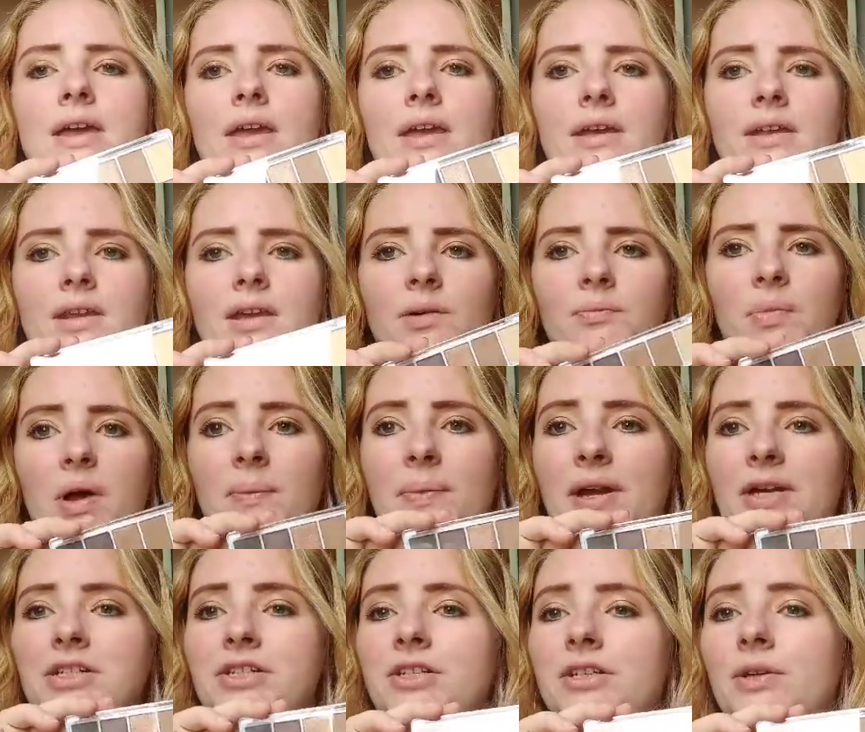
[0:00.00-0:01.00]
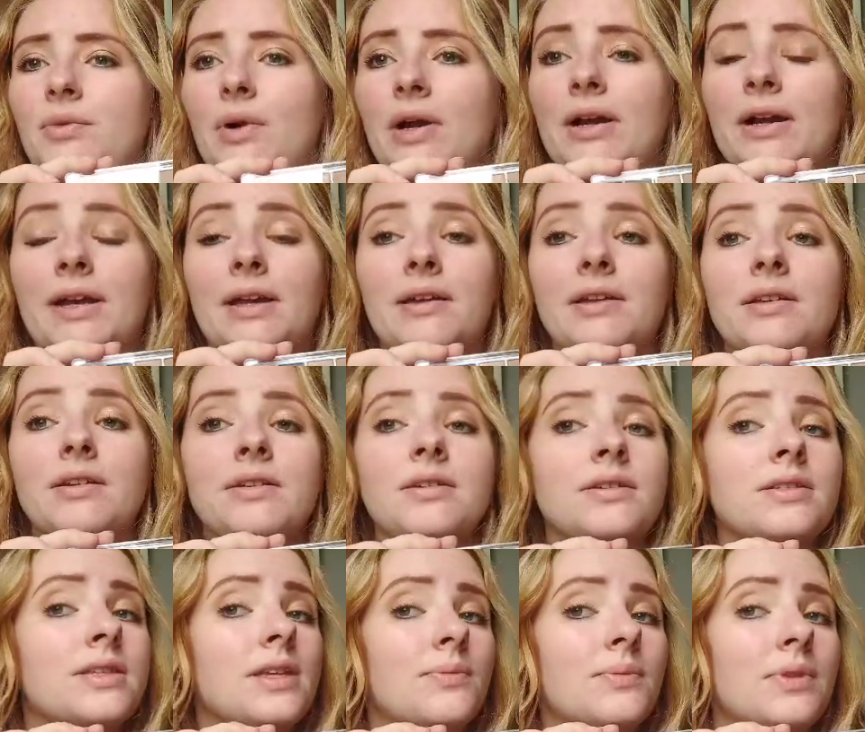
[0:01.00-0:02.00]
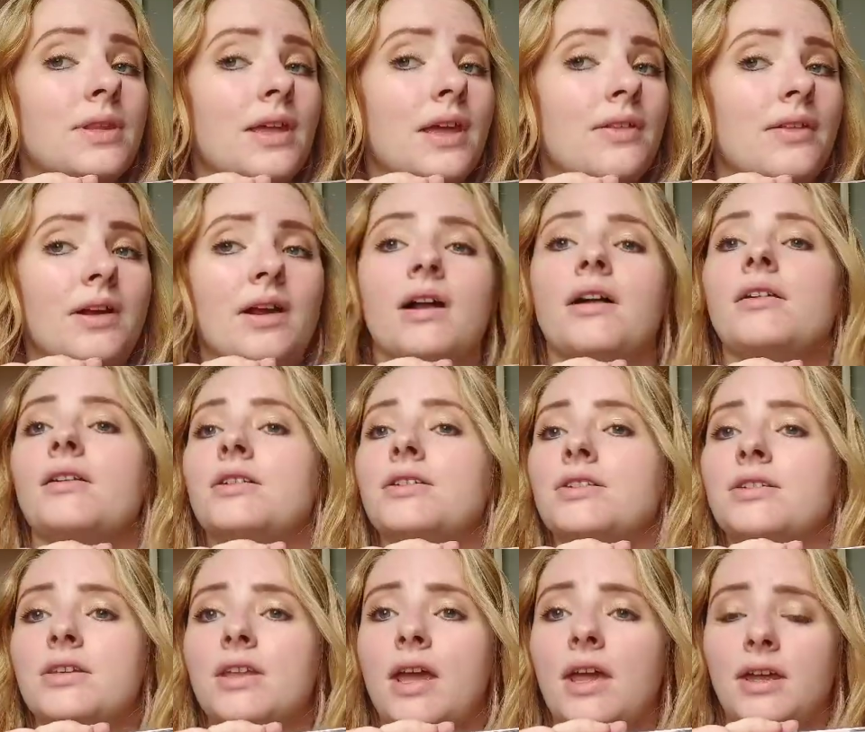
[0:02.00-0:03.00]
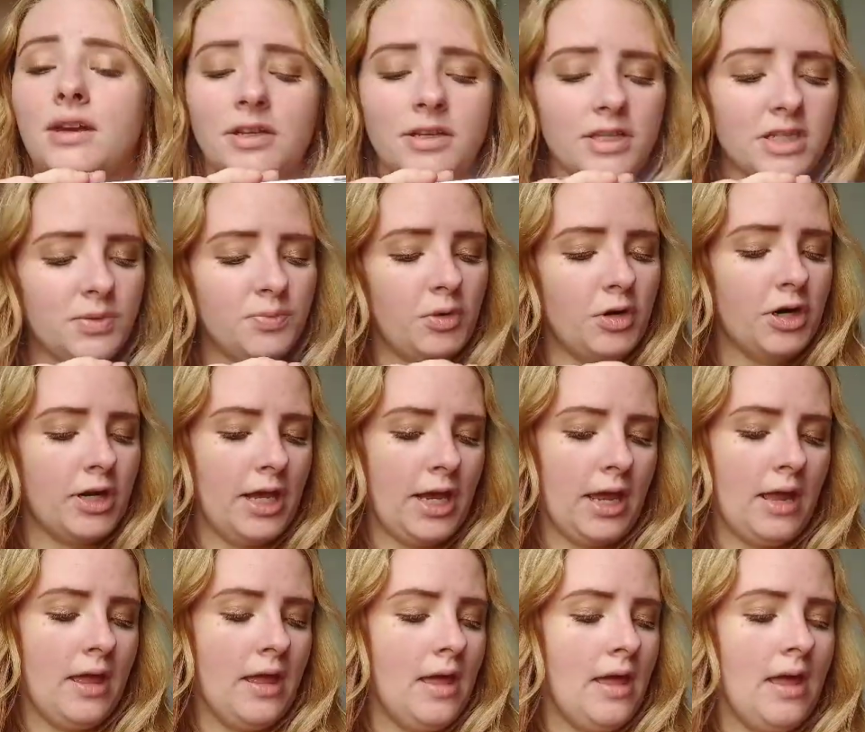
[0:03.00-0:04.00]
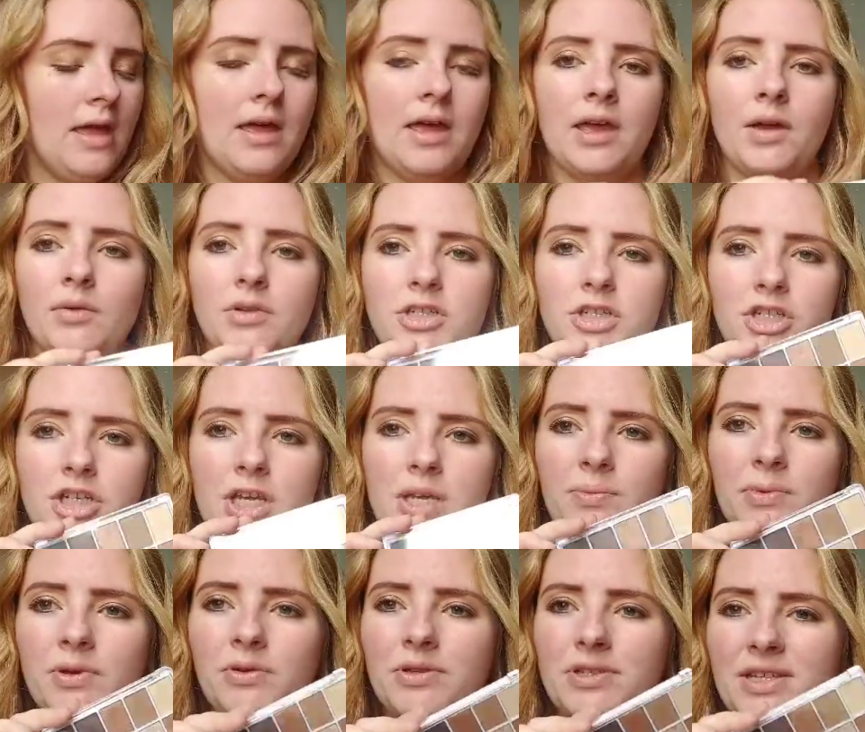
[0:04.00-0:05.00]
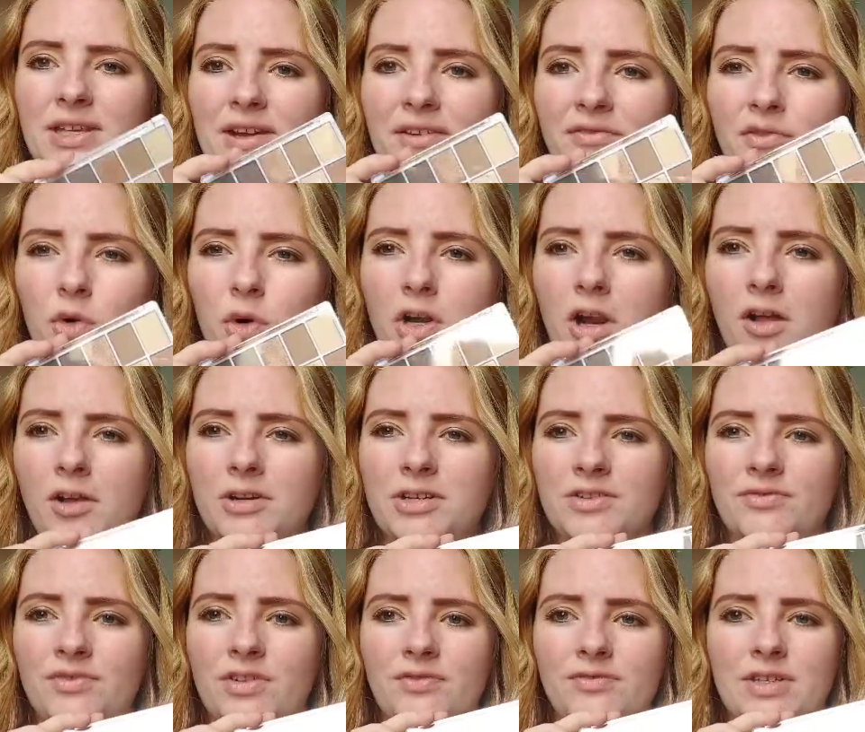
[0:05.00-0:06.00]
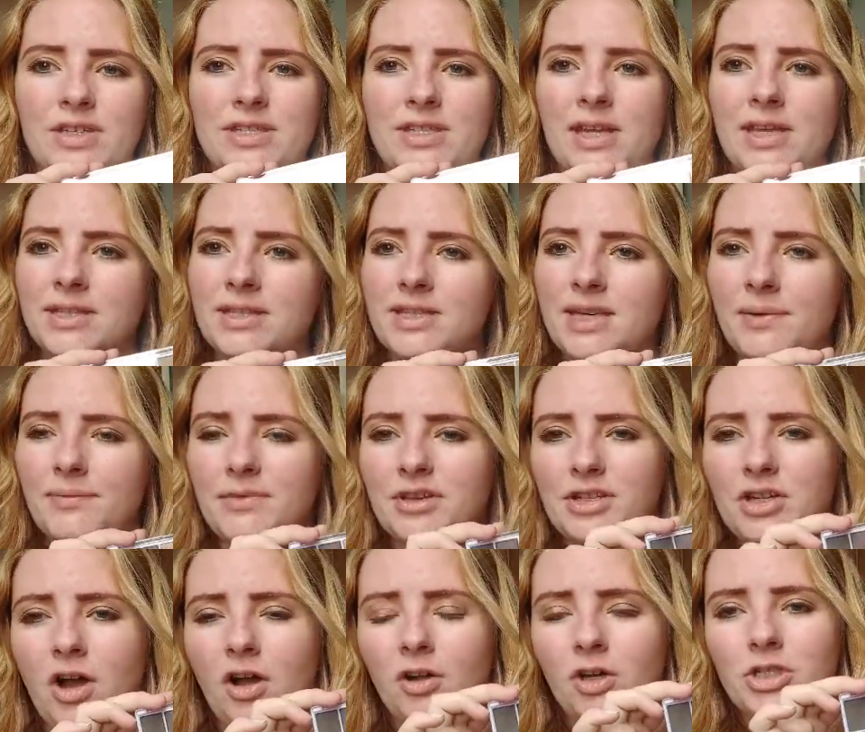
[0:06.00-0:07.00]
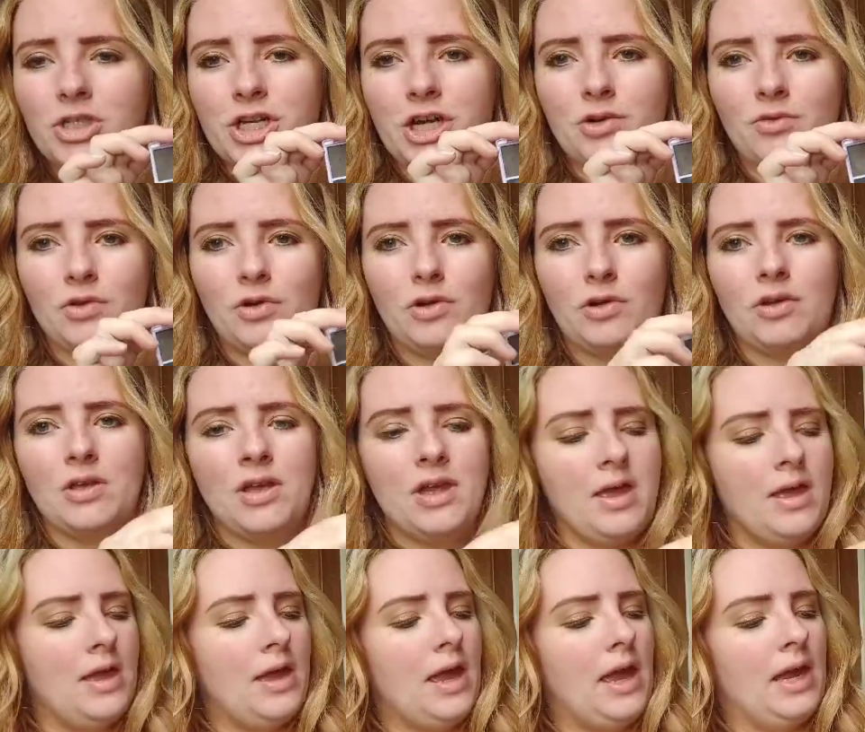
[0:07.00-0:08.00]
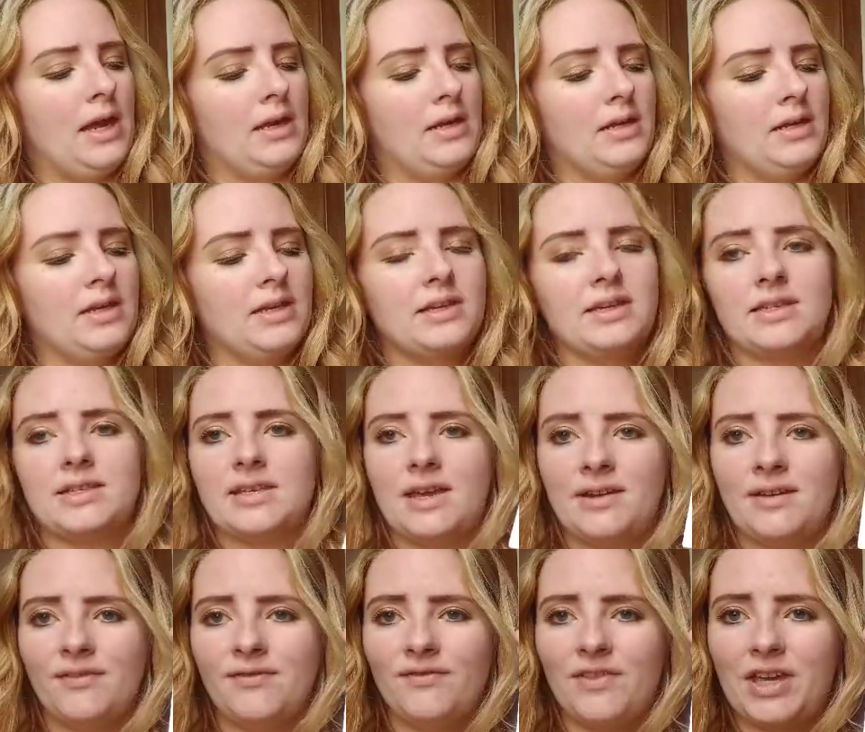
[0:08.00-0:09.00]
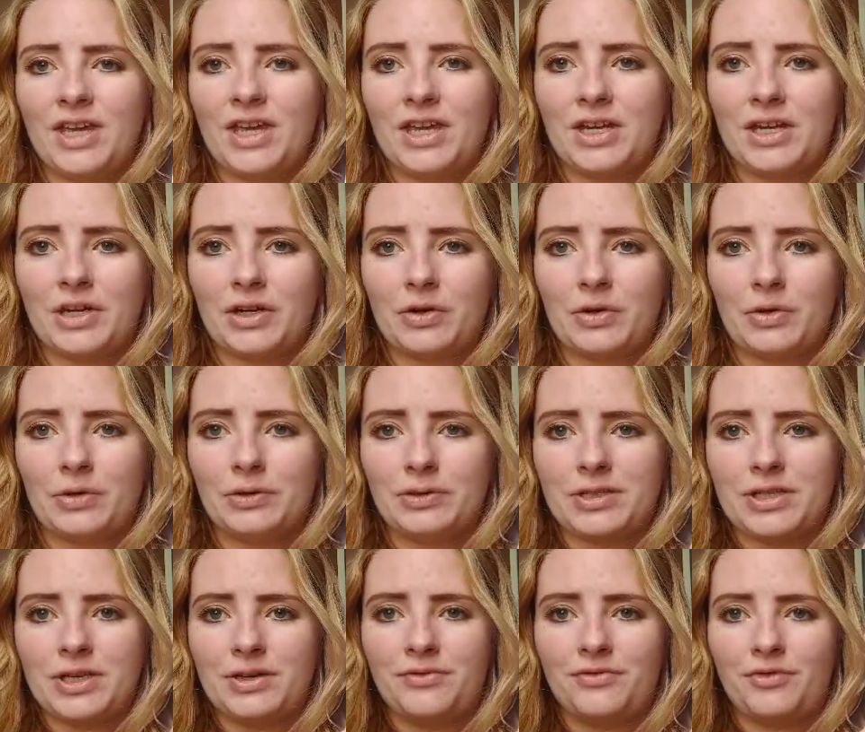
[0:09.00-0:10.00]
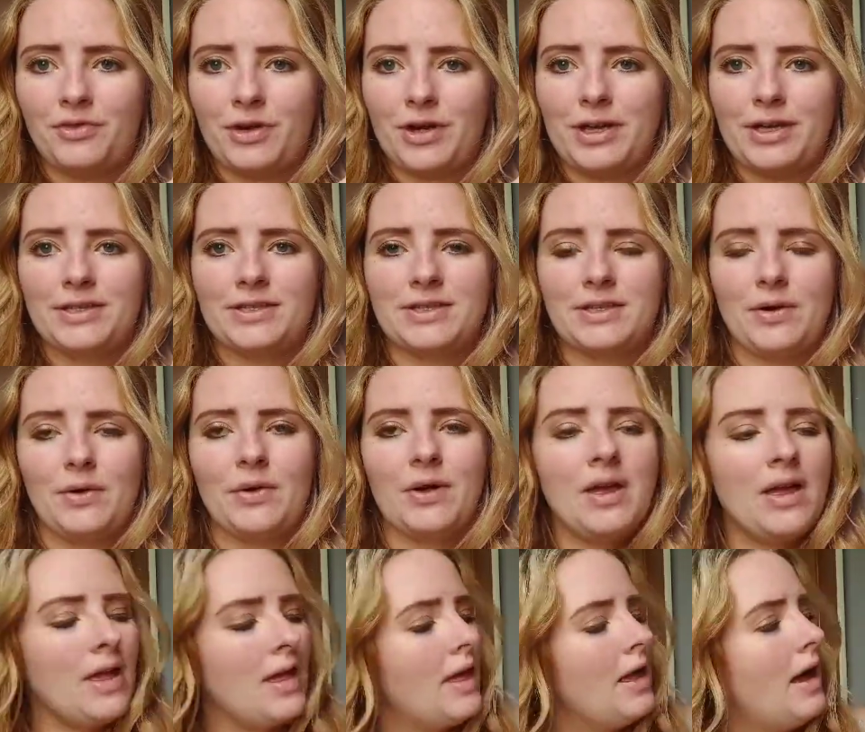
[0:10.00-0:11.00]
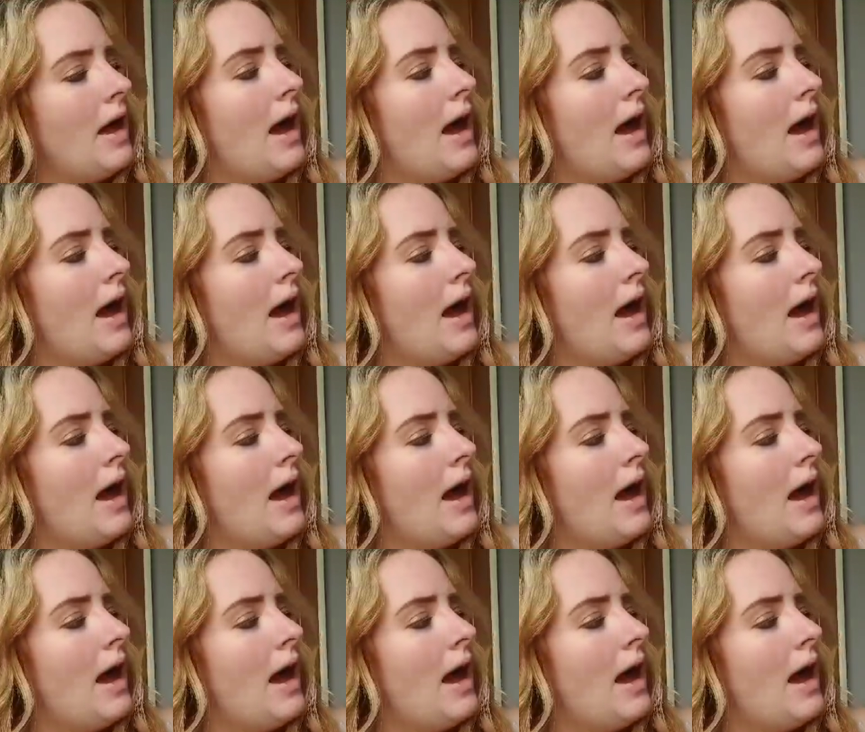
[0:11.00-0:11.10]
And I'm actually wearing some of the other colors today, and it's pretty. It was cheap. It was like $4.50 at the Dollar General, and it is vegan and cruelty free, so